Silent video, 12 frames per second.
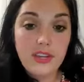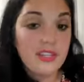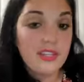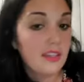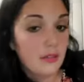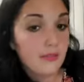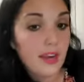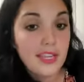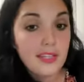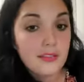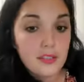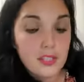deal, right?
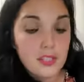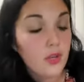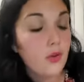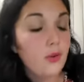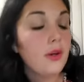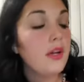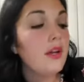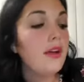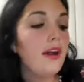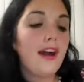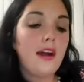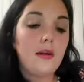So
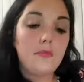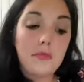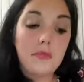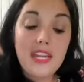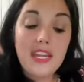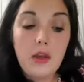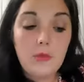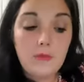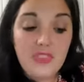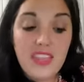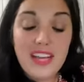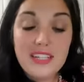anyhow,
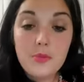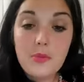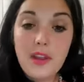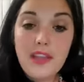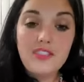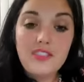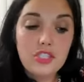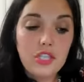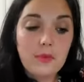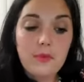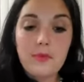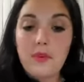that's what I had to share
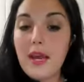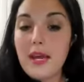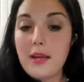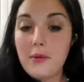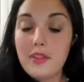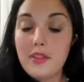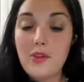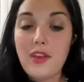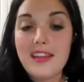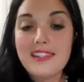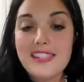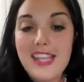with you
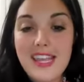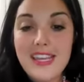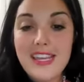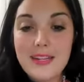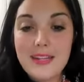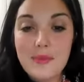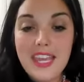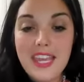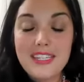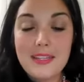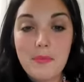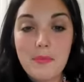guys, and I'm going to hand
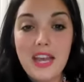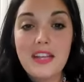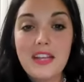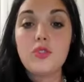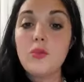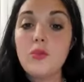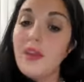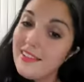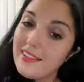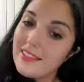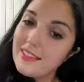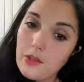it back to Ellen
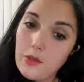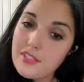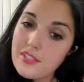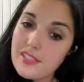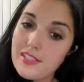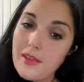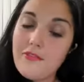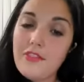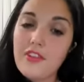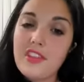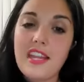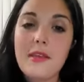to close us up for
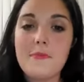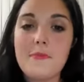the night.